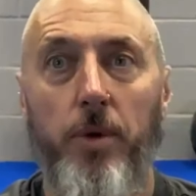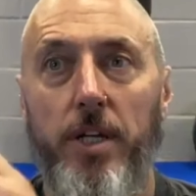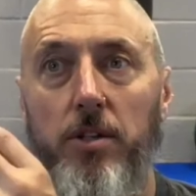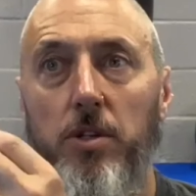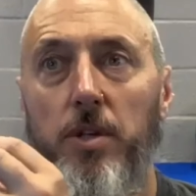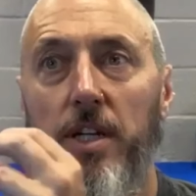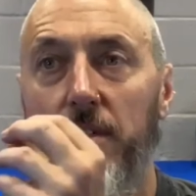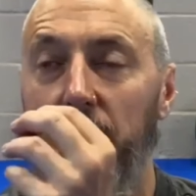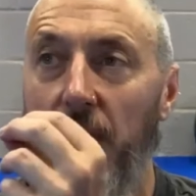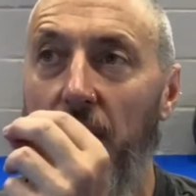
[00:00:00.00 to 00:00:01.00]
we can do
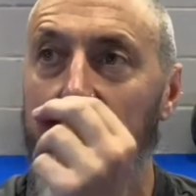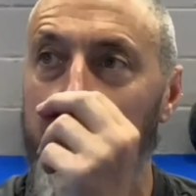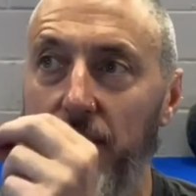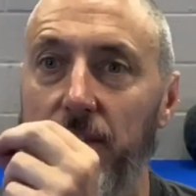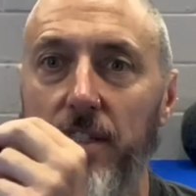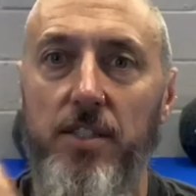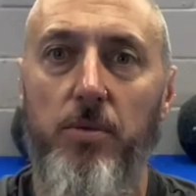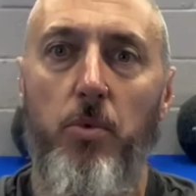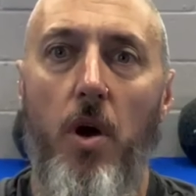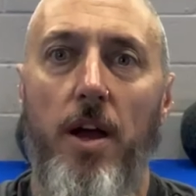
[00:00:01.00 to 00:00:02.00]
this. Yes, this needs to
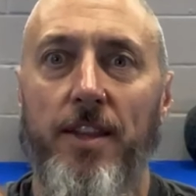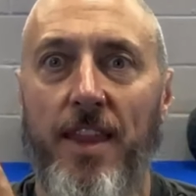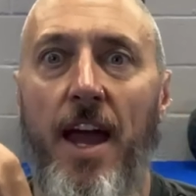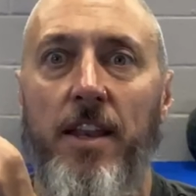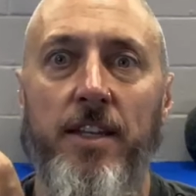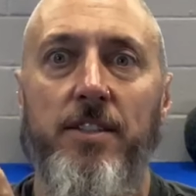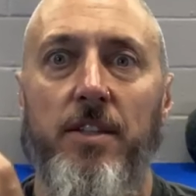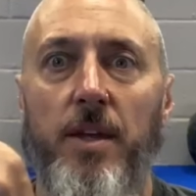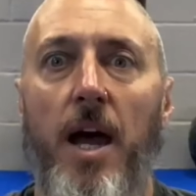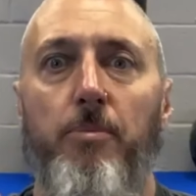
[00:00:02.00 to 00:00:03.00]
work. That needs to
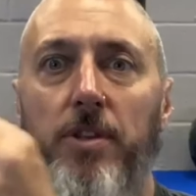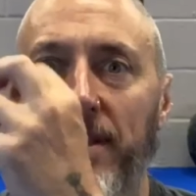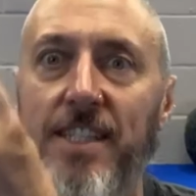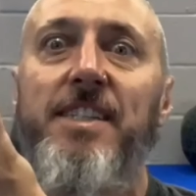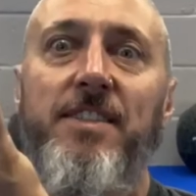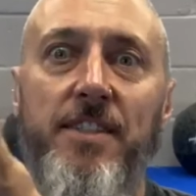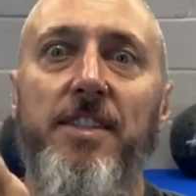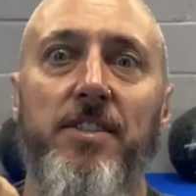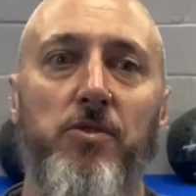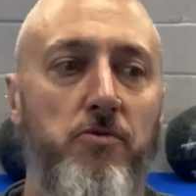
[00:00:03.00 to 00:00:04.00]
happen. This
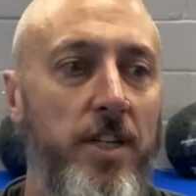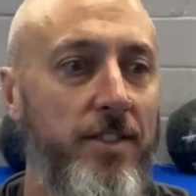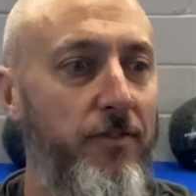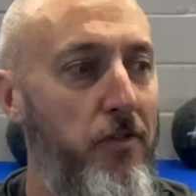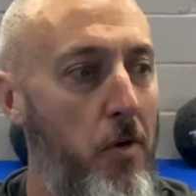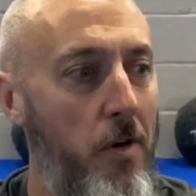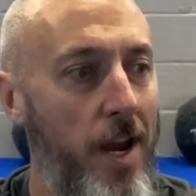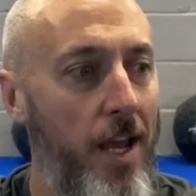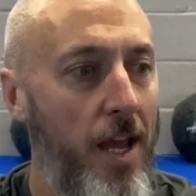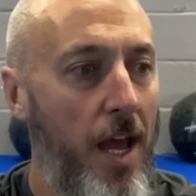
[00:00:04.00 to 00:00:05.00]
is reason for it.
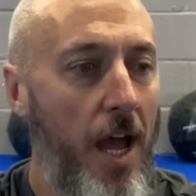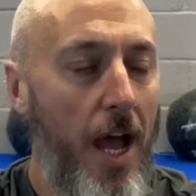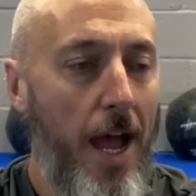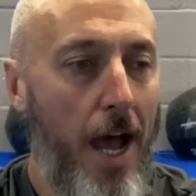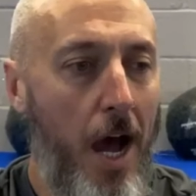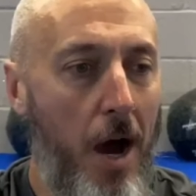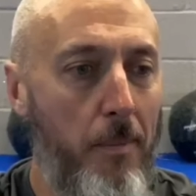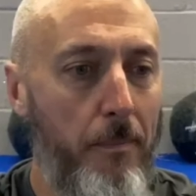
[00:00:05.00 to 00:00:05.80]
Um,